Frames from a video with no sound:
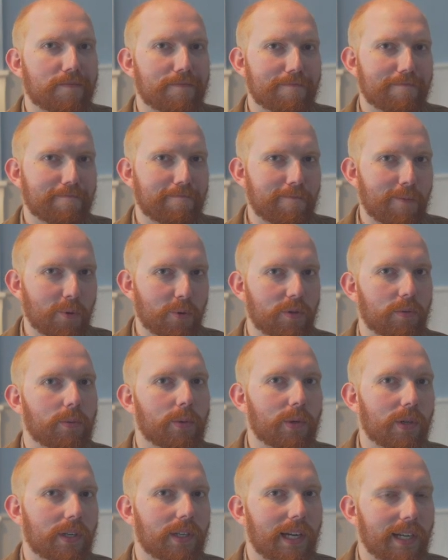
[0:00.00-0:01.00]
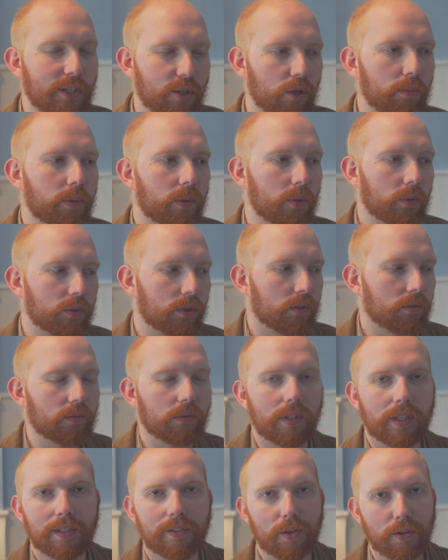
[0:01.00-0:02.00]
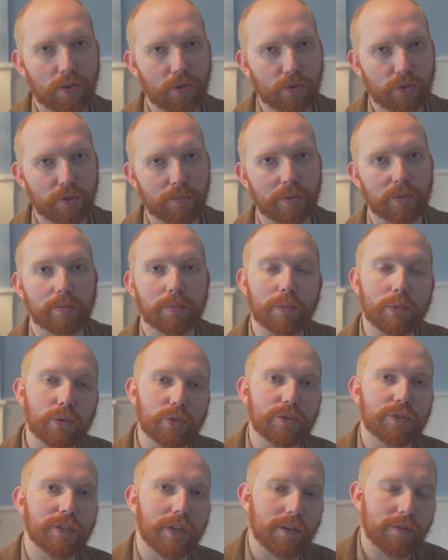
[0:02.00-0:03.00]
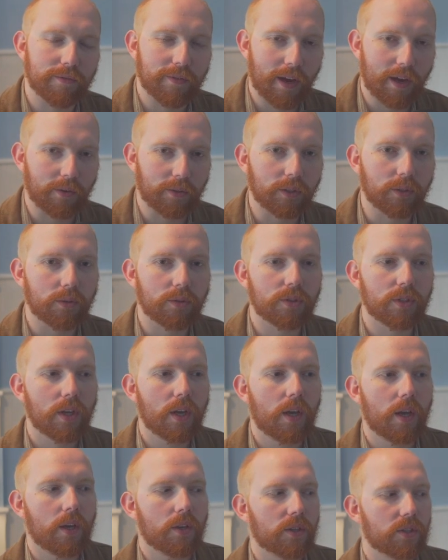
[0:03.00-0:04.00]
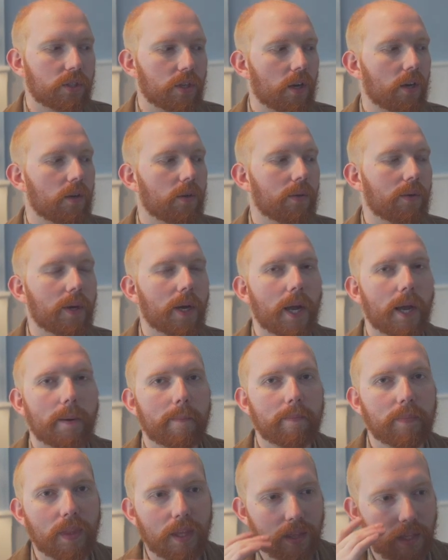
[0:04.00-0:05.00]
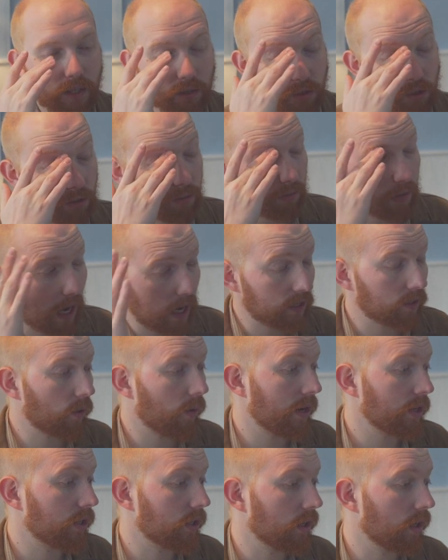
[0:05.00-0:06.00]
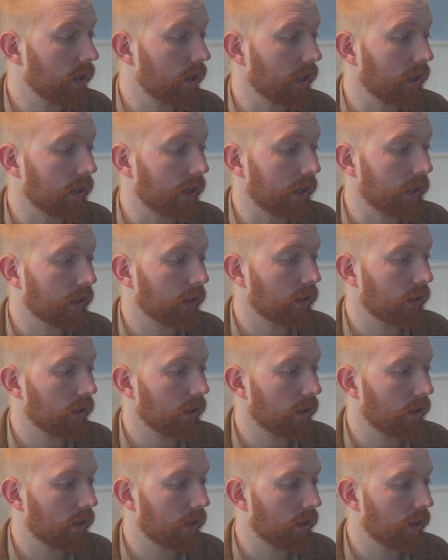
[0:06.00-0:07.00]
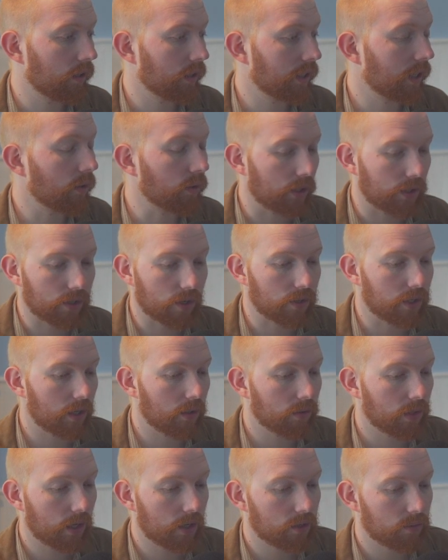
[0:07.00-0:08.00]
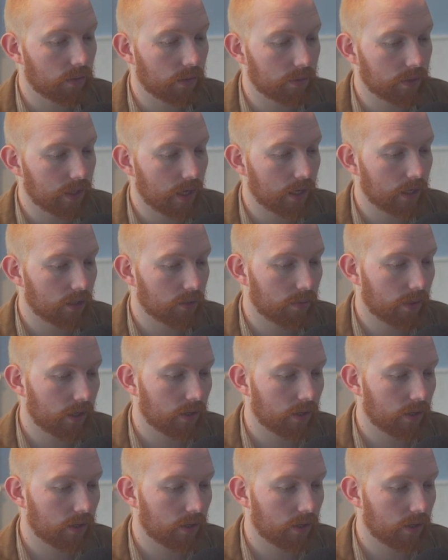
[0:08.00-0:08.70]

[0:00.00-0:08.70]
multiple, like tuples, or not tuples, but multi-term values. So this is someone asked a question earlier, like Tilde. So Tilde, as we were saying, explain